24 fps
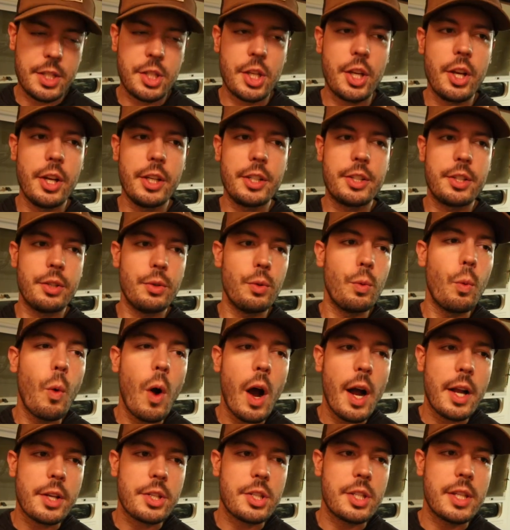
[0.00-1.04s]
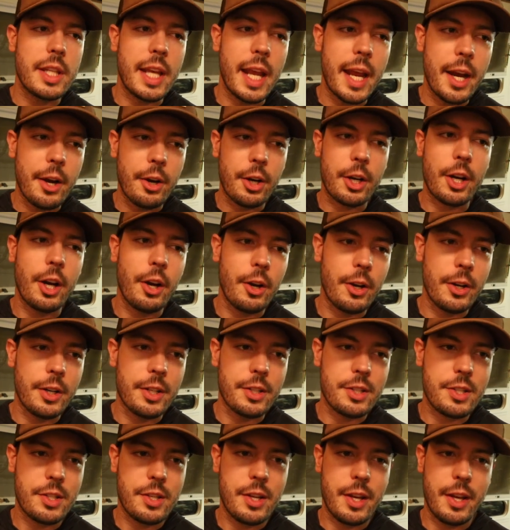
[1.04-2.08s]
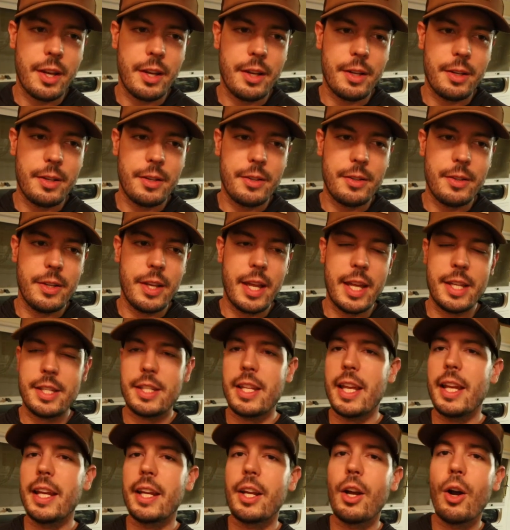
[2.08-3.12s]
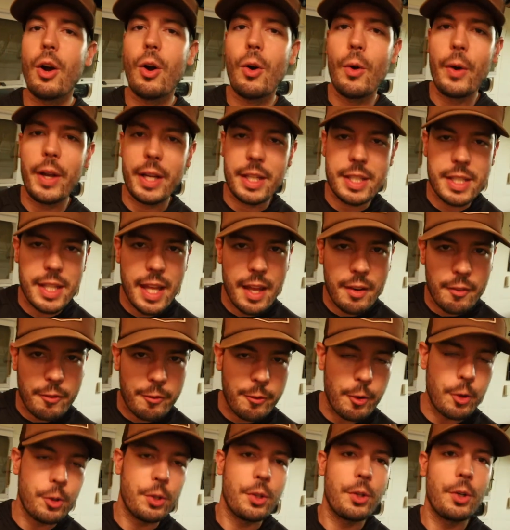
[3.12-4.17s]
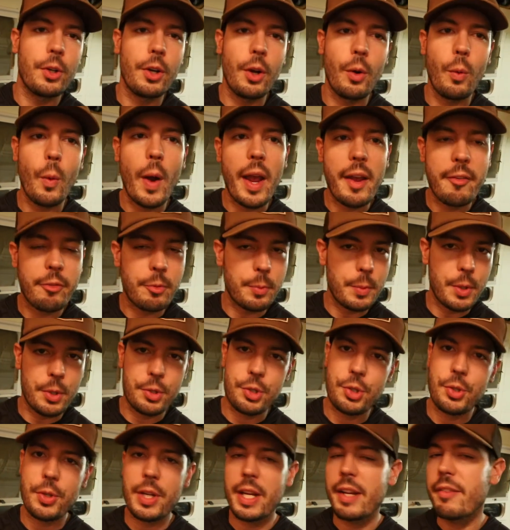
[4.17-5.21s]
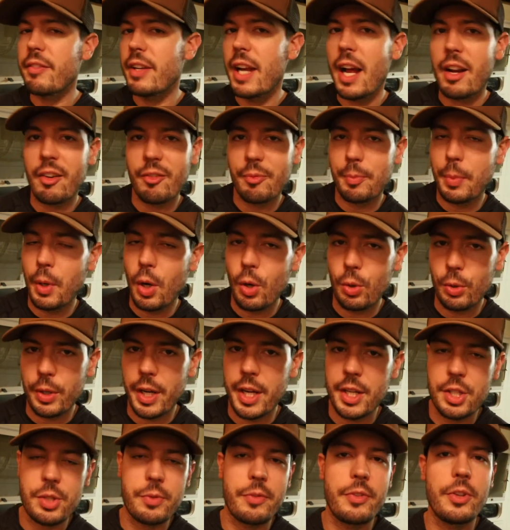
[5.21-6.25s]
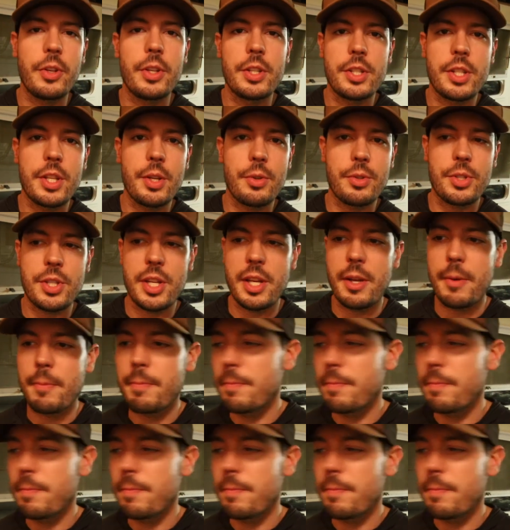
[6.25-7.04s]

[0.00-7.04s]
good to watch the air currents as they extend further away from your tree, even out of bow range if you can still see them.